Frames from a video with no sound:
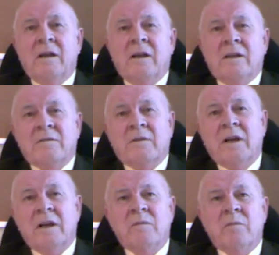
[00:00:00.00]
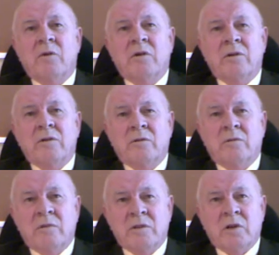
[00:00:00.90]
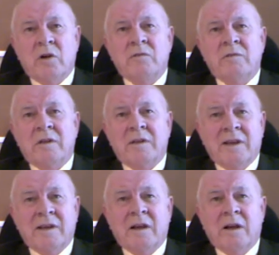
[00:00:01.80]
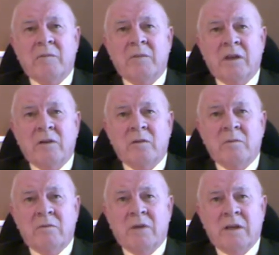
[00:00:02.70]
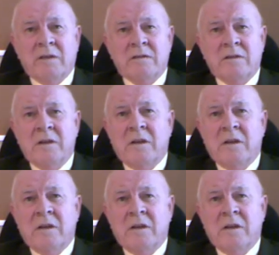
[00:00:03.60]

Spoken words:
It is vitally important to resolve the dichotomy in human rights